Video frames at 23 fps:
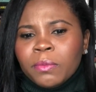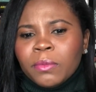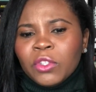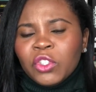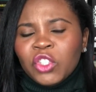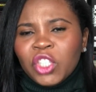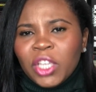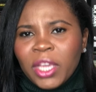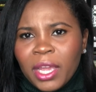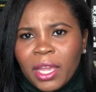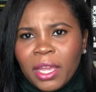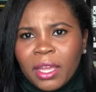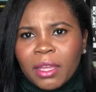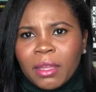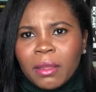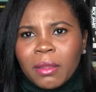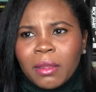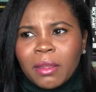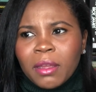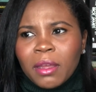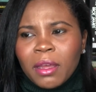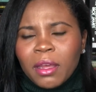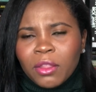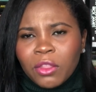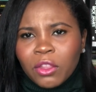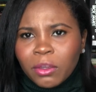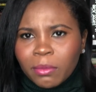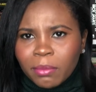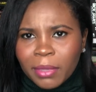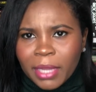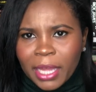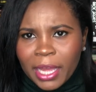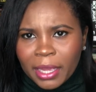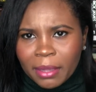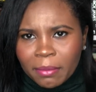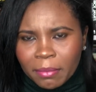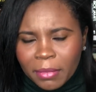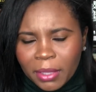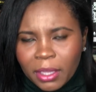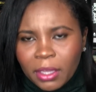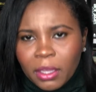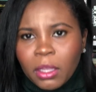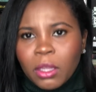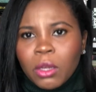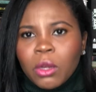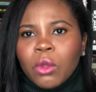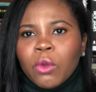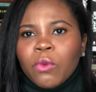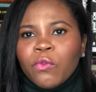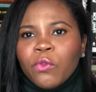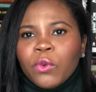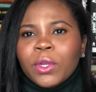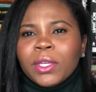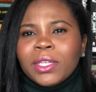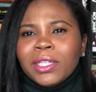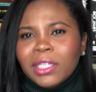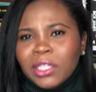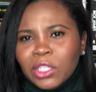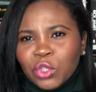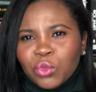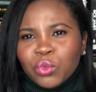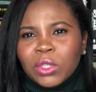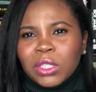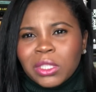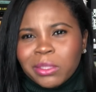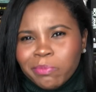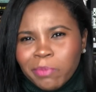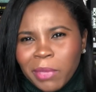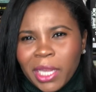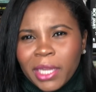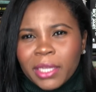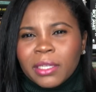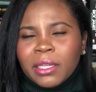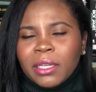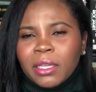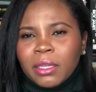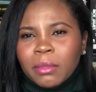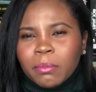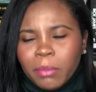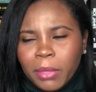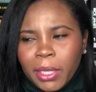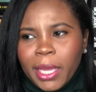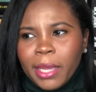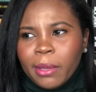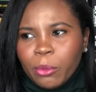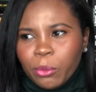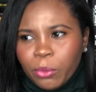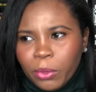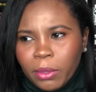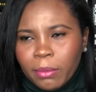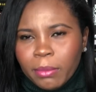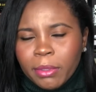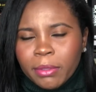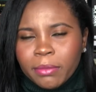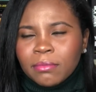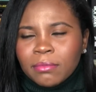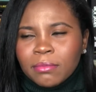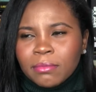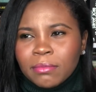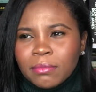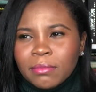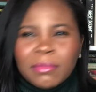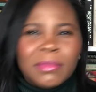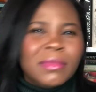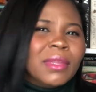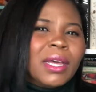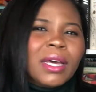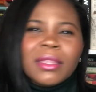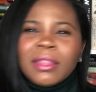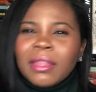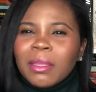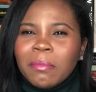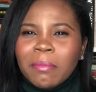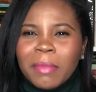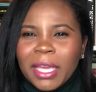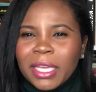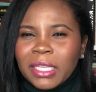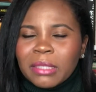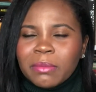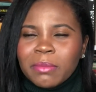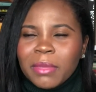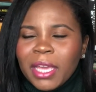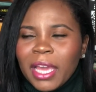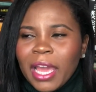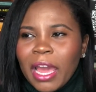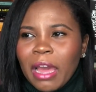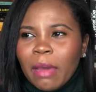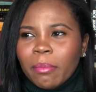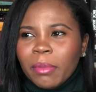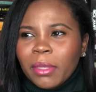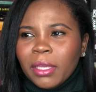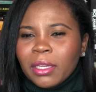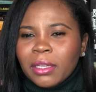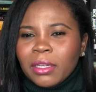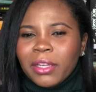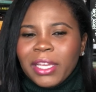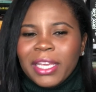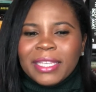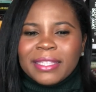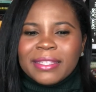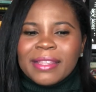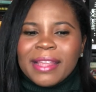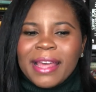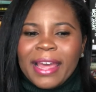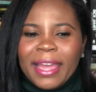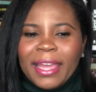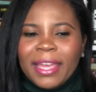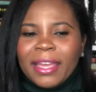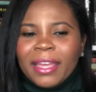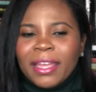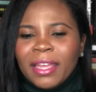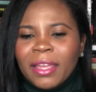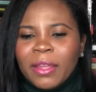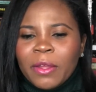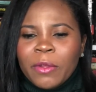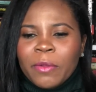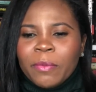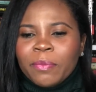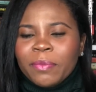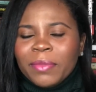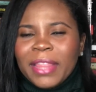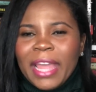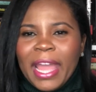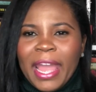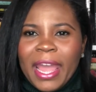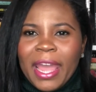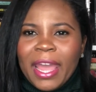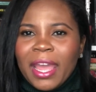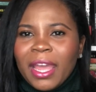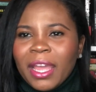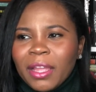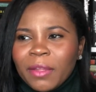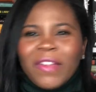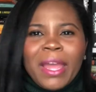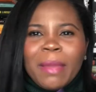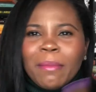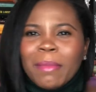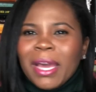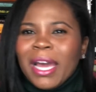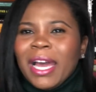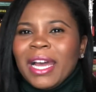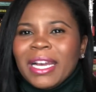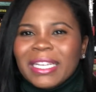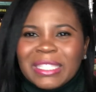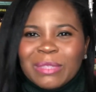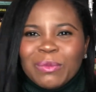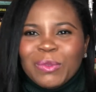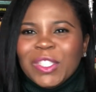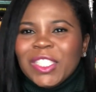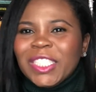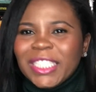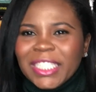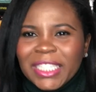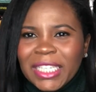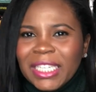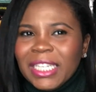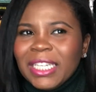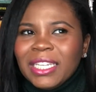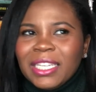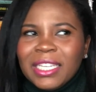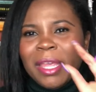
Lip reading: check other black men for disrespecting black women. Nothing makes me happier. It's like that Flamin' Hot with she